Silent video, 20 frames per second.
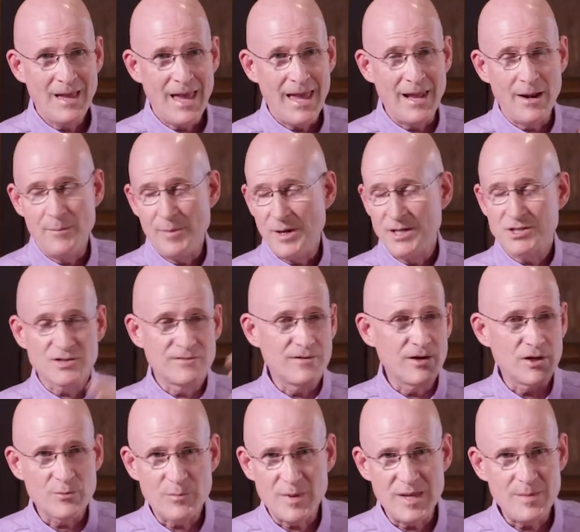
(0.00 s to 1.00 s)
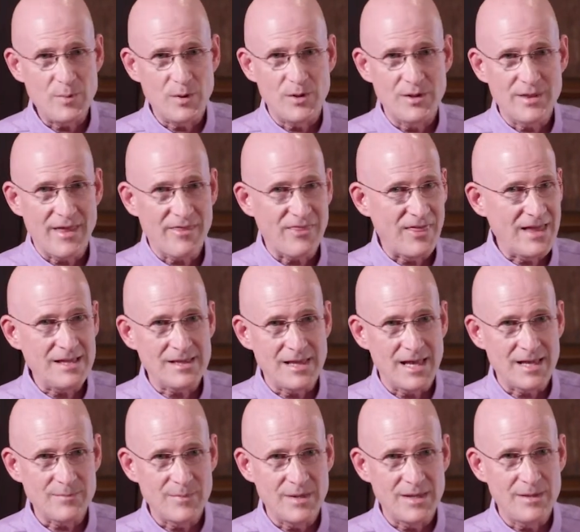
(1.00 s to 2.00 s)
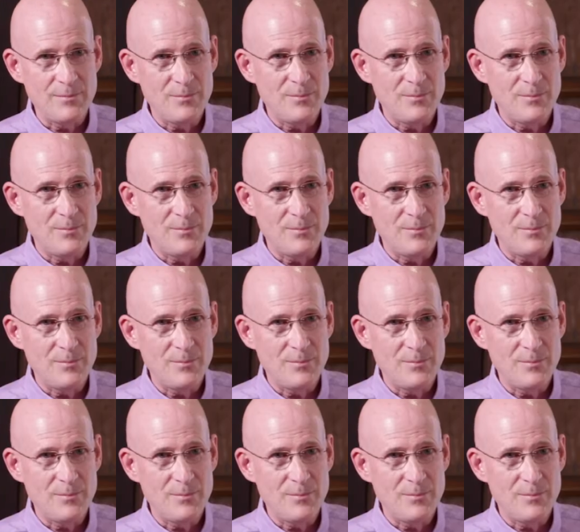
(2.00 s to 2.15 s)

and a bunch of other people that think like me,